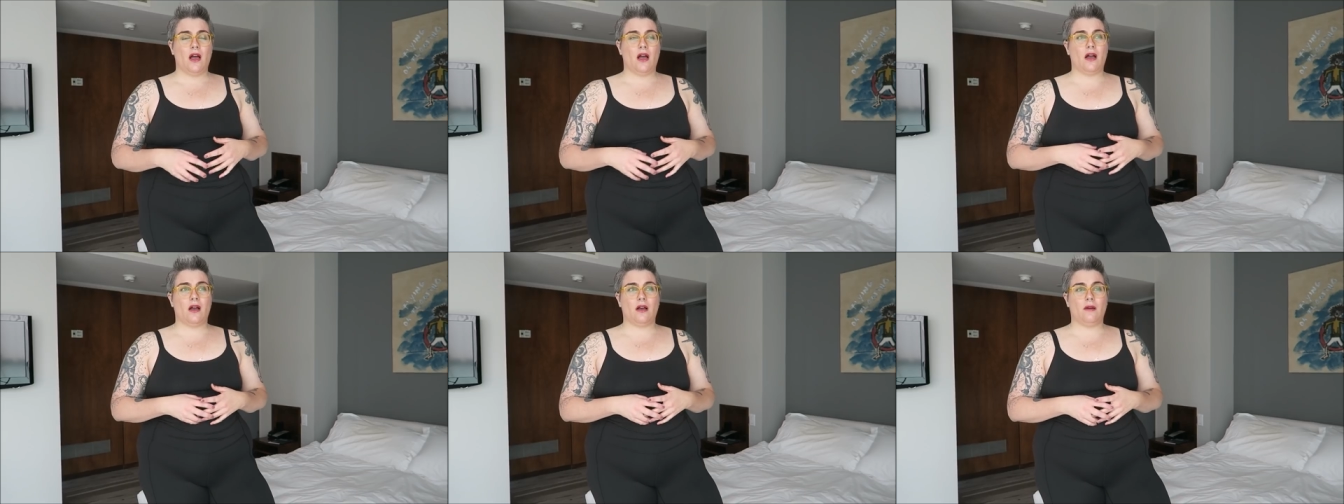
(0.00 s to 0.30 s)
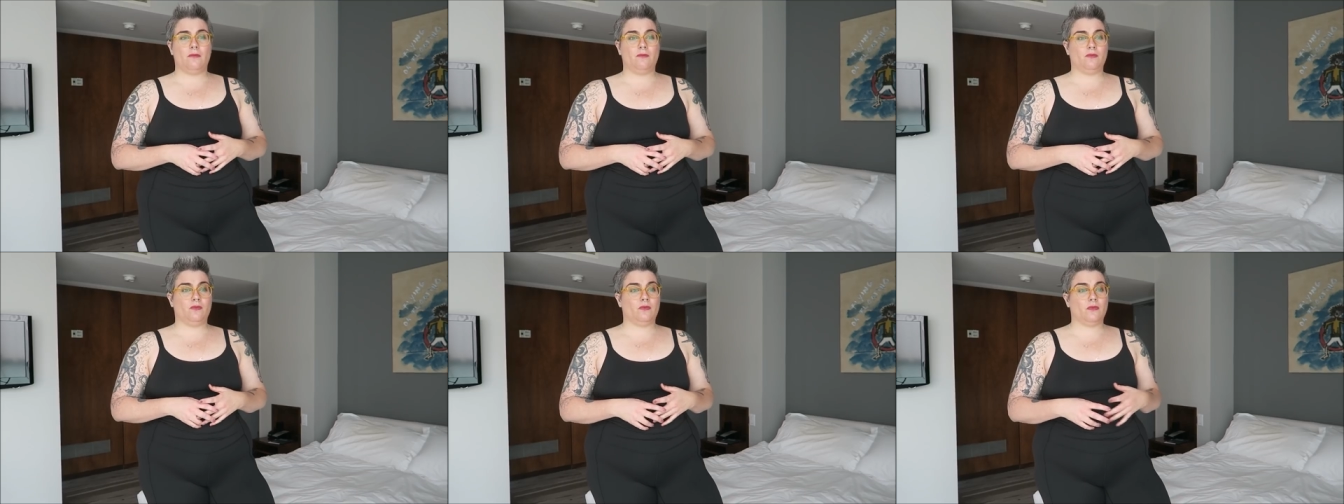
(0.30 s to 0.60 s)

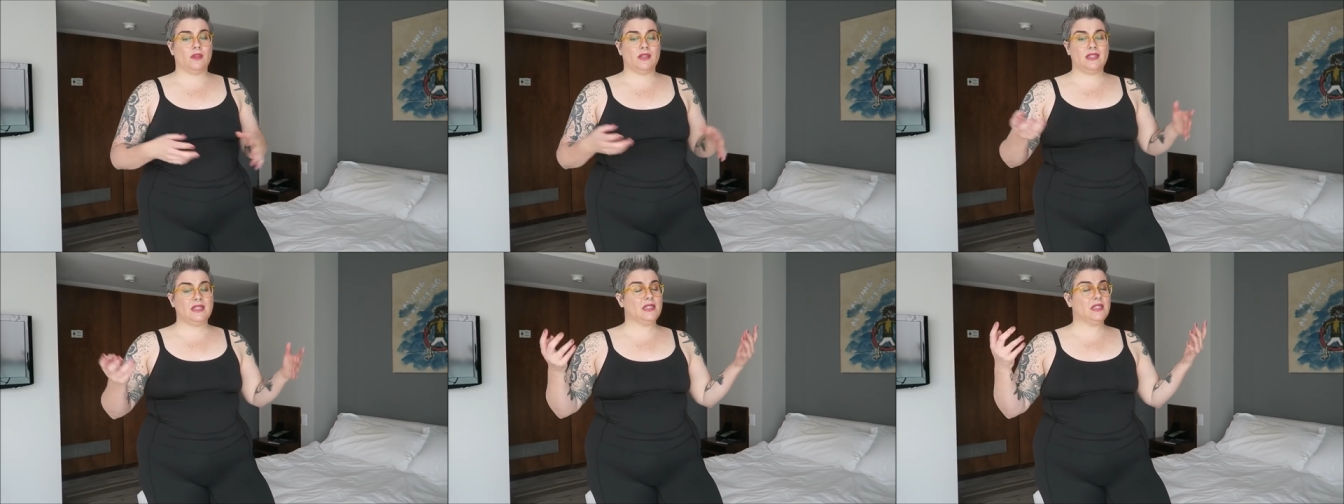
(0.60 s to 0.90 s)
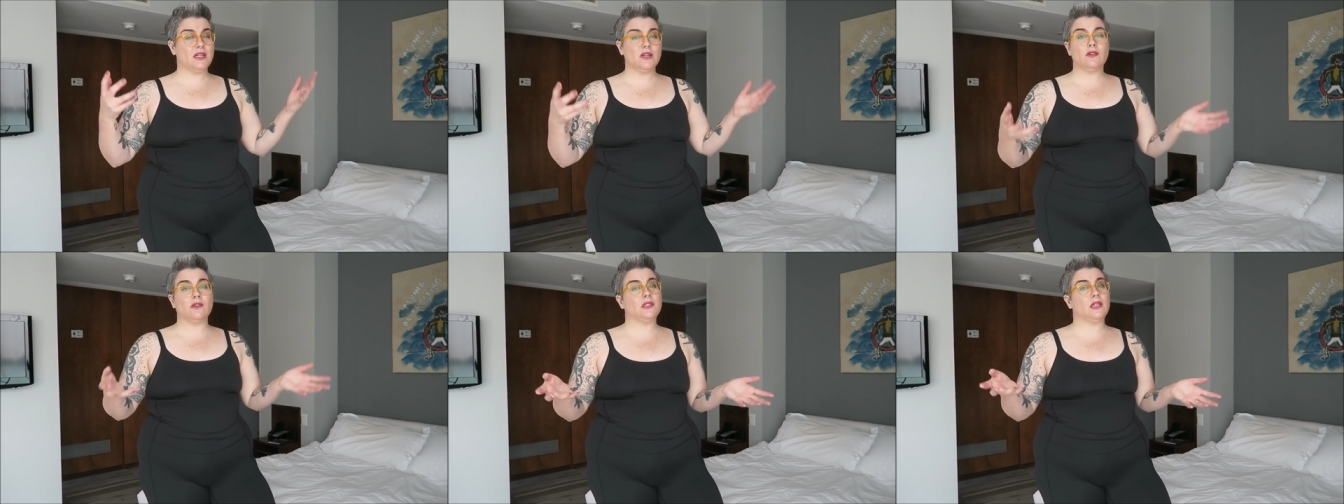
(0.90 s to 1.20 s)
Um,
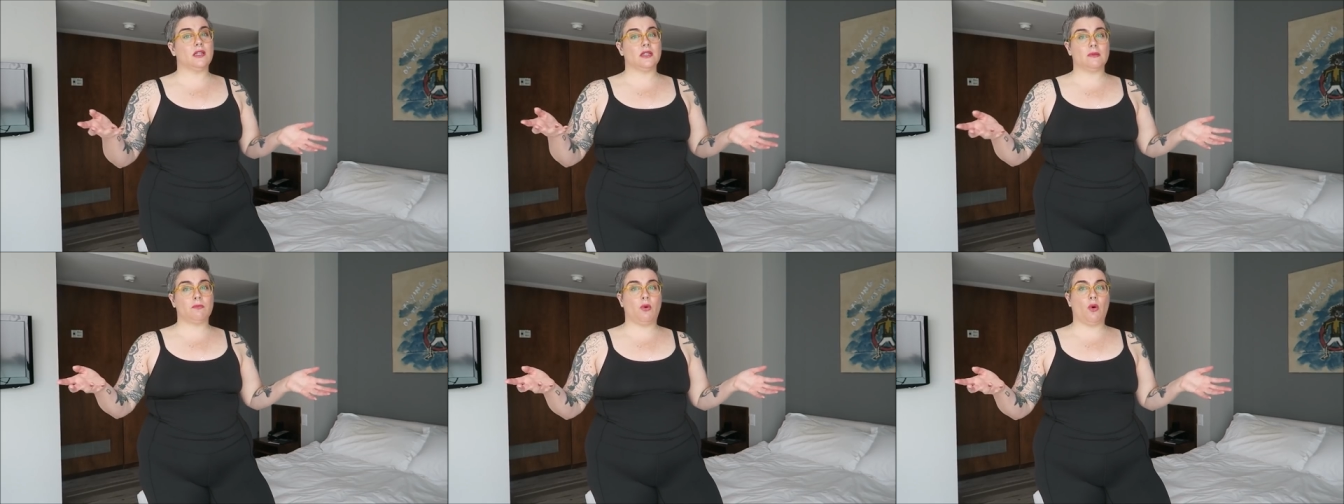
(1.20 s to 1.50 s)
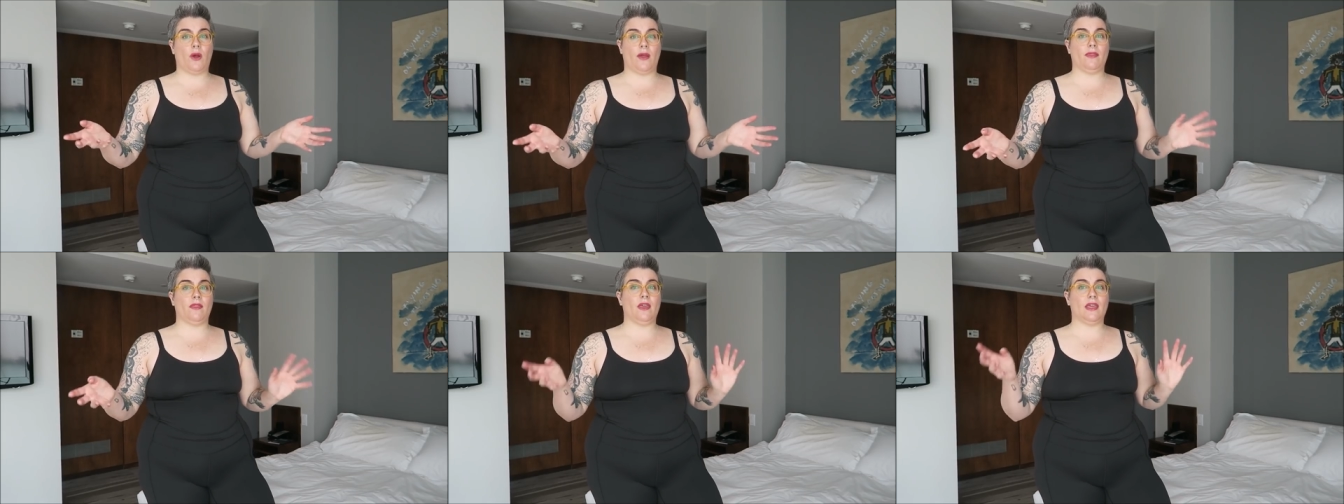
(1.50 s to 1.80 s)
still to this
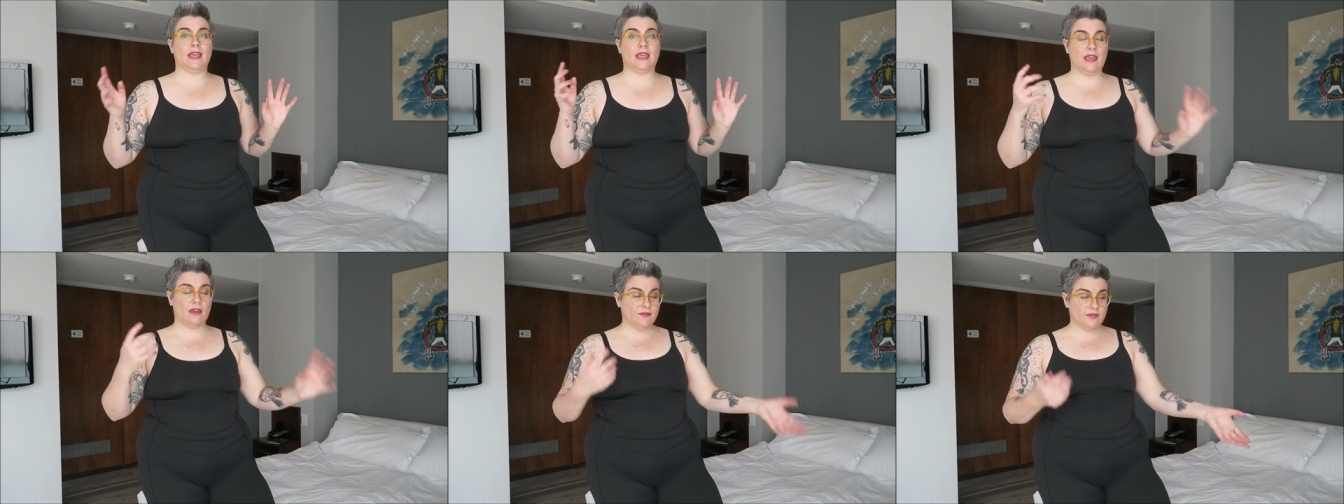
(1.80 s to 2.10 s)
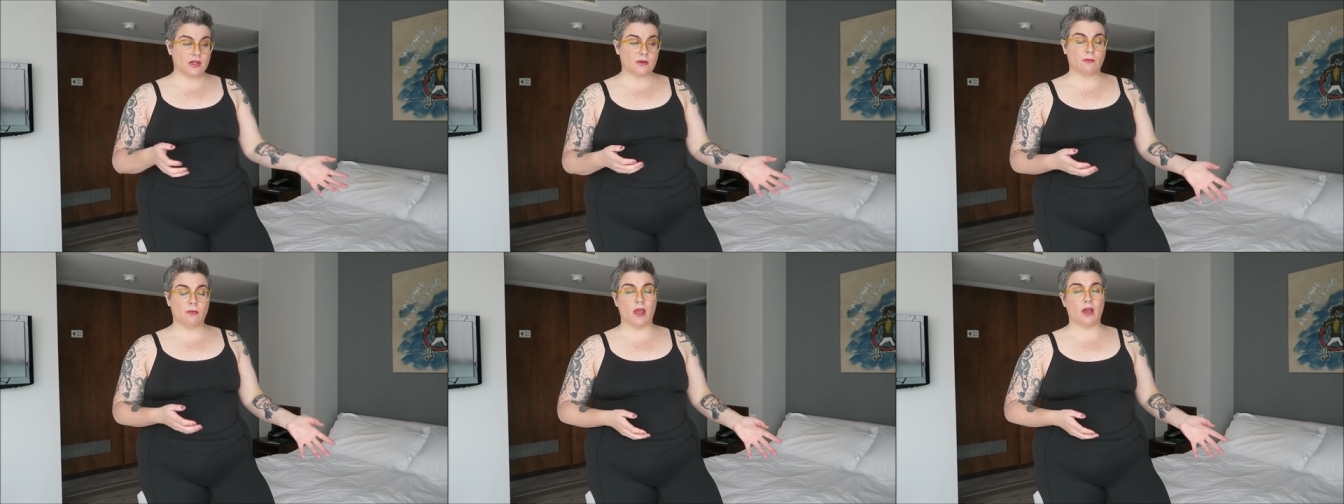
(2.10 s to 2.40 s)
point, they
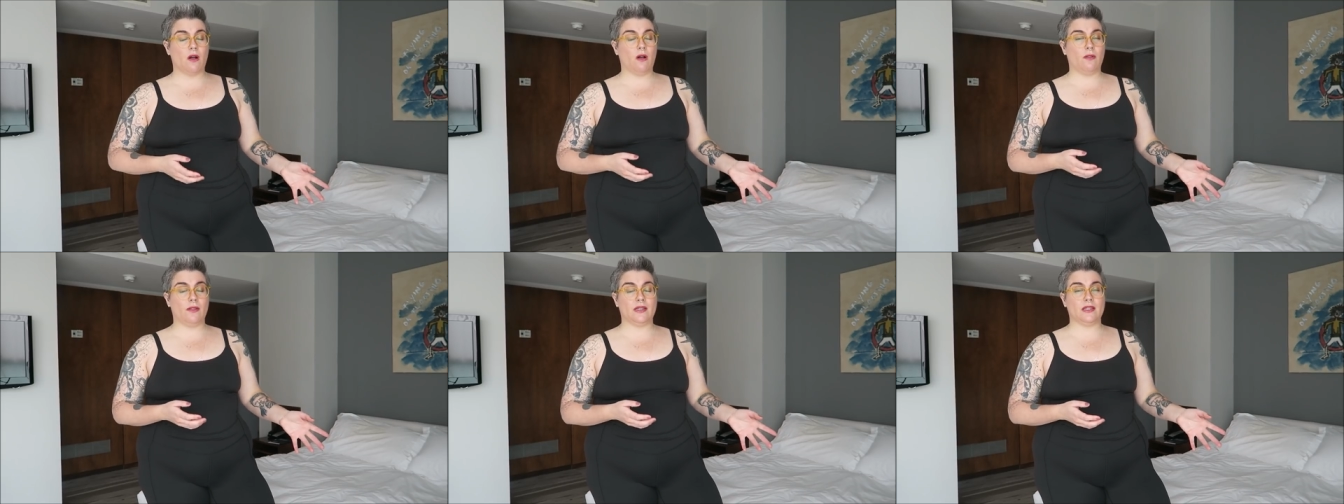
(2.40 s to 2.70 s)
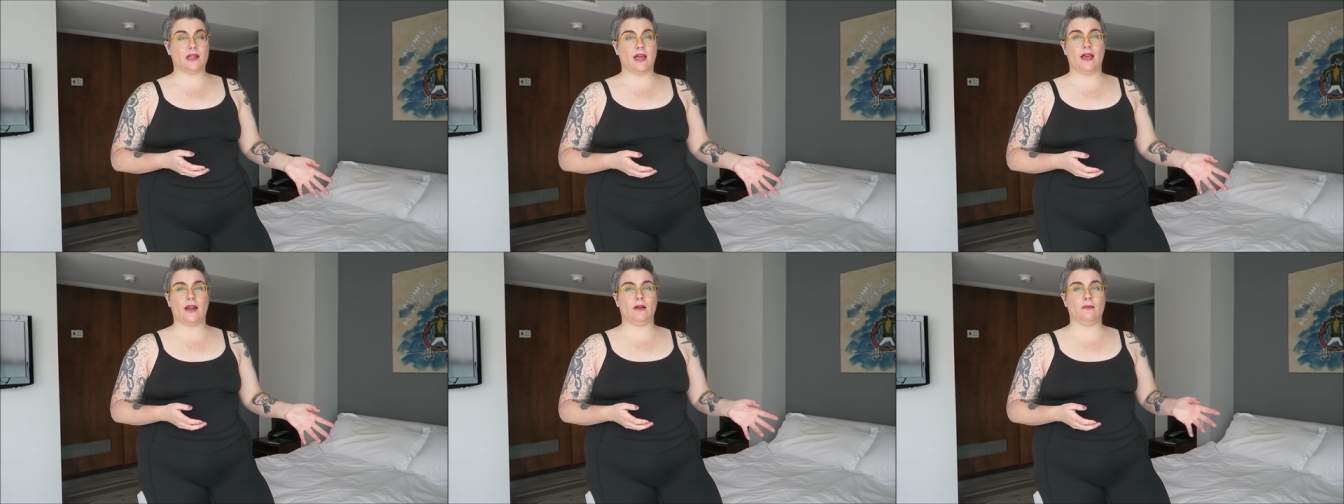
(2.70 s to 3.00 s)
gifted me all
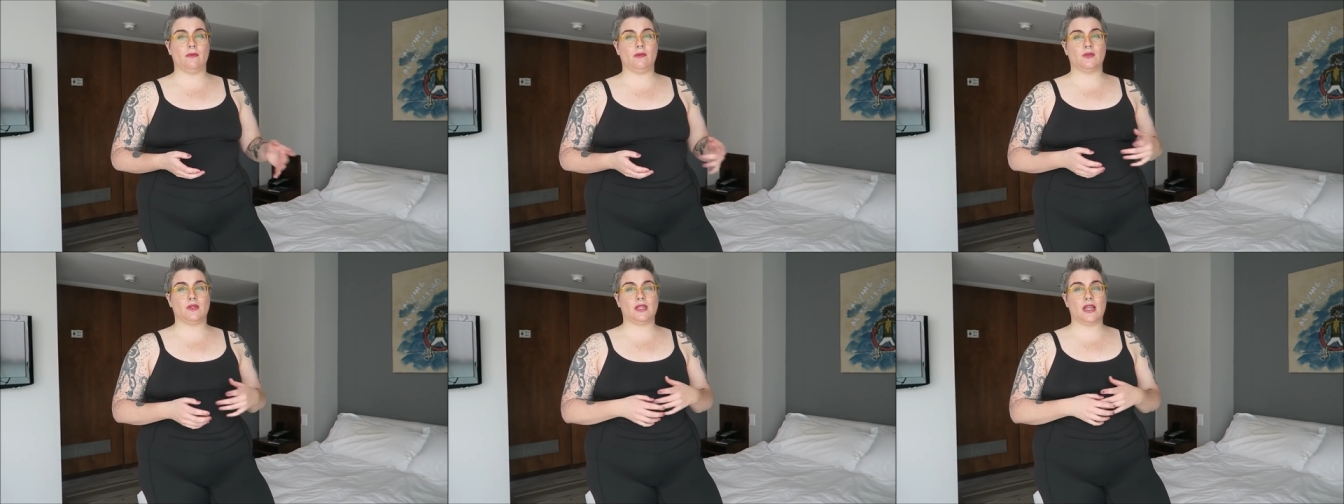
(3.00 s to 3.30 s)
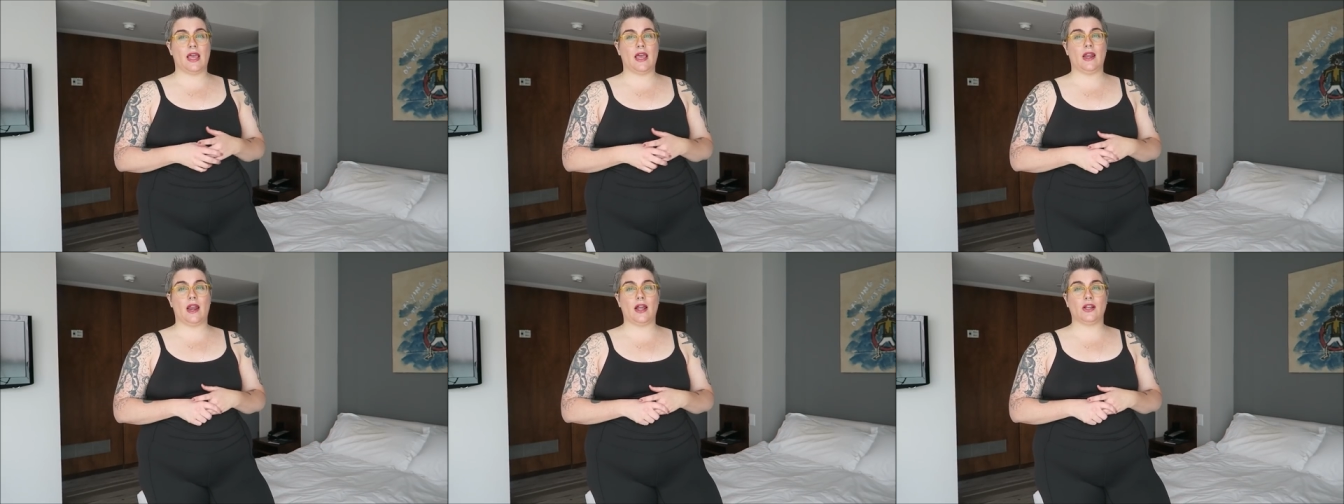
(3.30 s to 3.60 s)
these items and